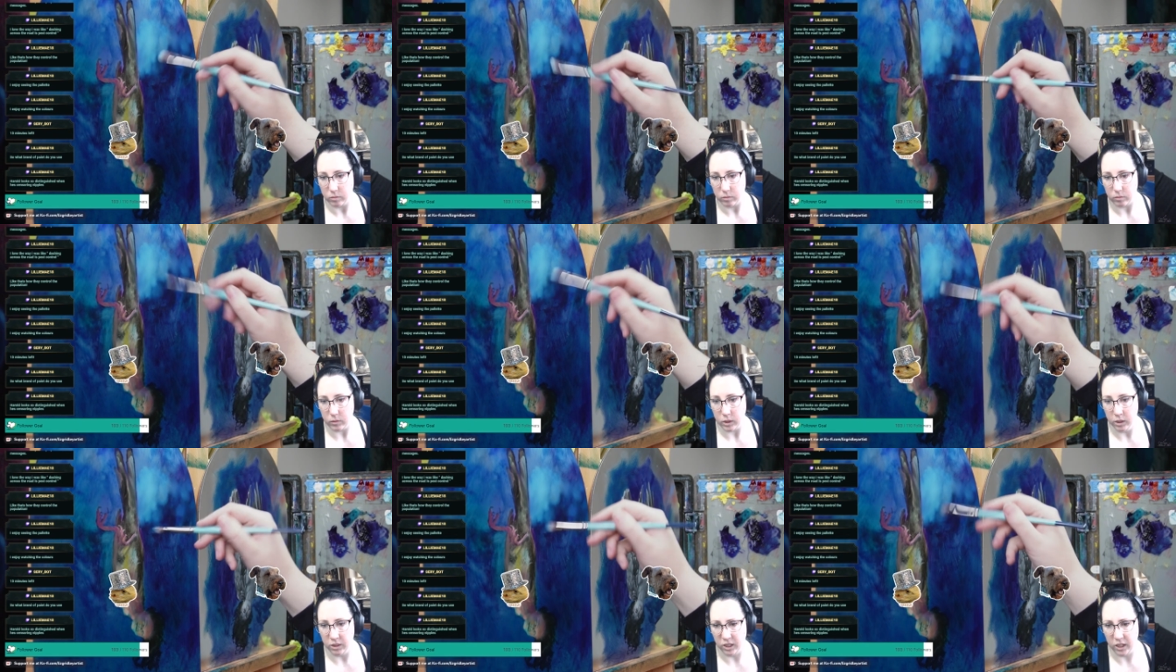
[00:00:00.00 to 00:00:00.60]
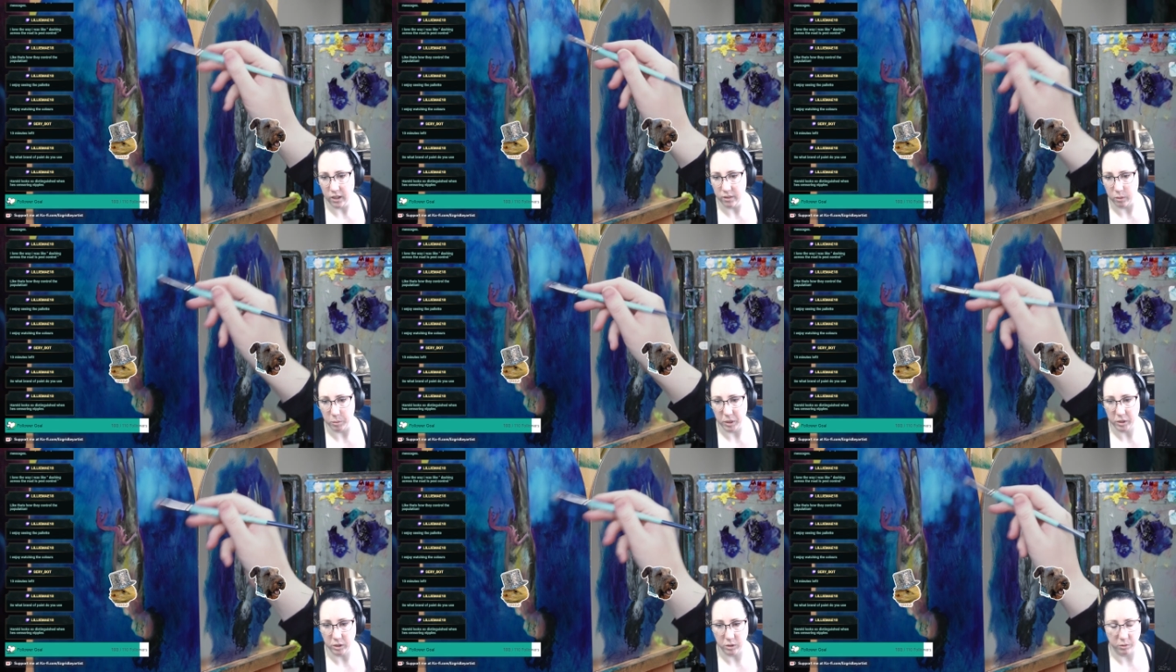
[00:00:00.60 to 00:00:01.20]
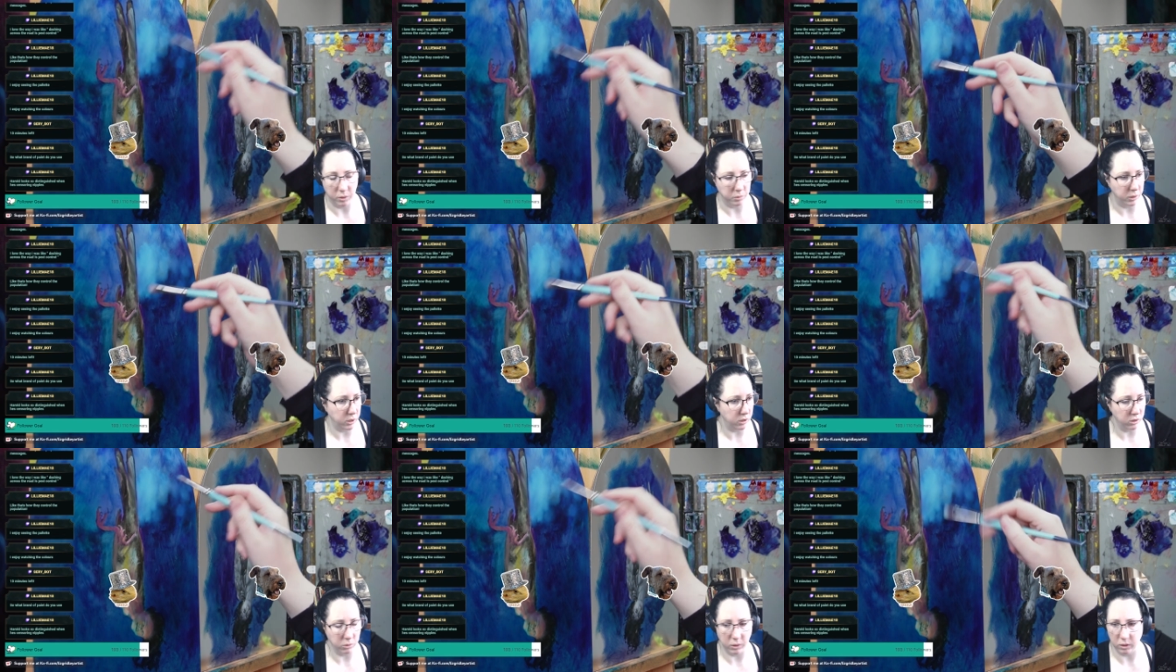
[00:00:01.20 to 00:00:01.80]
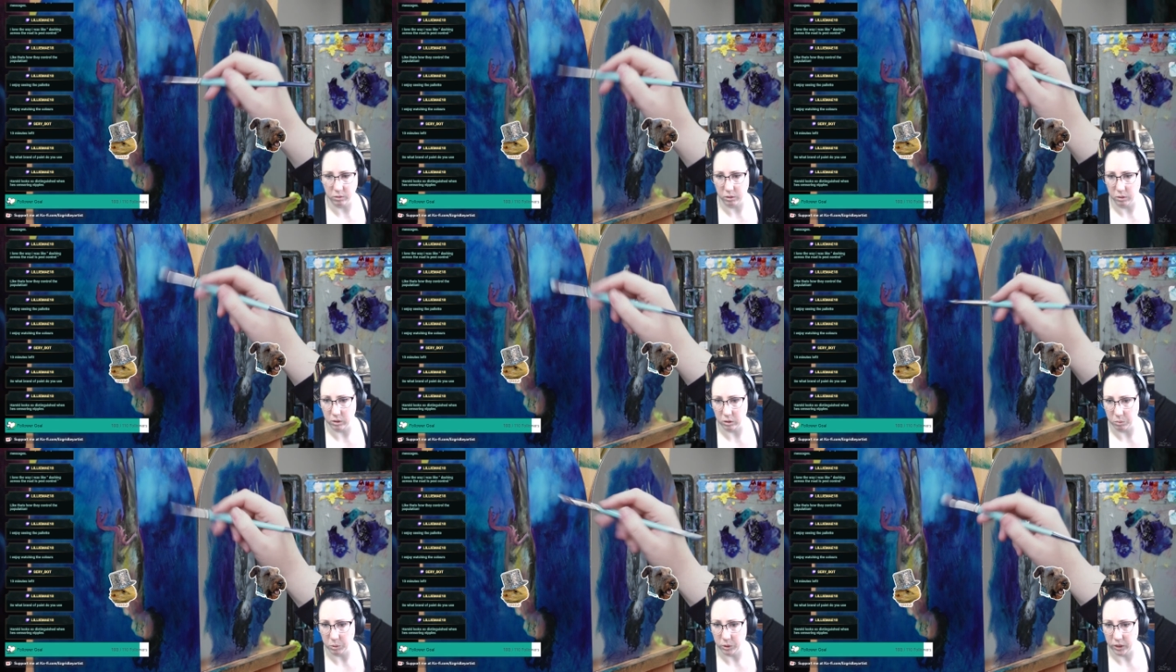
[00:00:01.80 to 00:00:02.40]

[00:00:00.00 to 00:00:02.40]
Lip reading: I think I have a message from her as well from this morning.